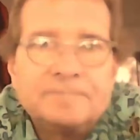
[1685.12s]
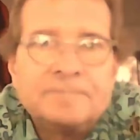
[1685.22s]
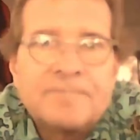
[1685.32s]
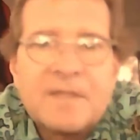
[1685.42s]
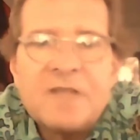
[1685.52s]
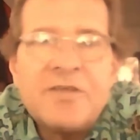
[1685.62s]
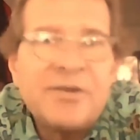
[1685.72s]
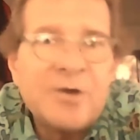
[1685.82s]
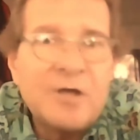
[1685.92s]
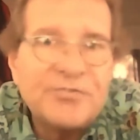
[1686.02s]
And you
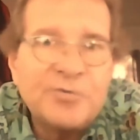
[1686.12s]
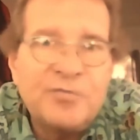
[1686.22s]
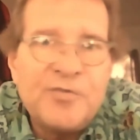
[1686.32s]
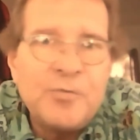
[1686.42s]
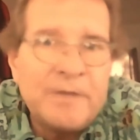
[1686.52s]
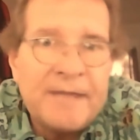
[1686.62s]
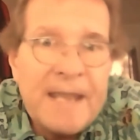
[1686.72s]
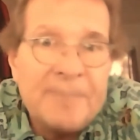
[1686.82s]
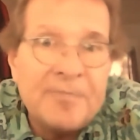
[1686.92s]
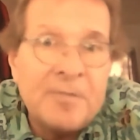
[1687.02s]
could also view the
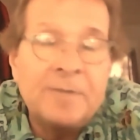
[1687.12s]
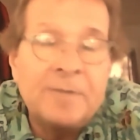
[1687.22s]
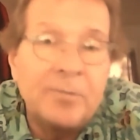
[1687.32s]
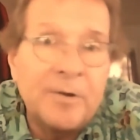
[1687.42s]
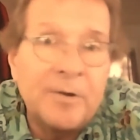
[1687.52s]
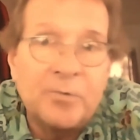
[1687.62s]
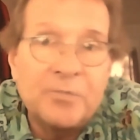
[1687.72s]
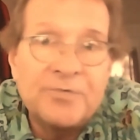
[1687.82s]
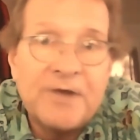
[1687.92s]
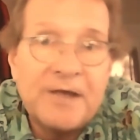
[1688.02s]
game from up on the
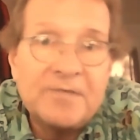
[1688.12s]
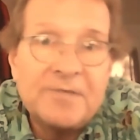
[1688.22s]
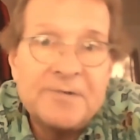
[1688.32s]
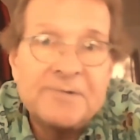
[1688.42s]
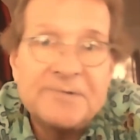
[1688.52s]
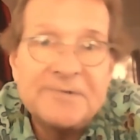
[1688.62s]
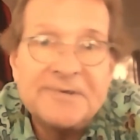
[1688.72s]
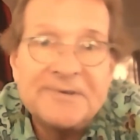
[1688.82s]
railroad tracks, too. So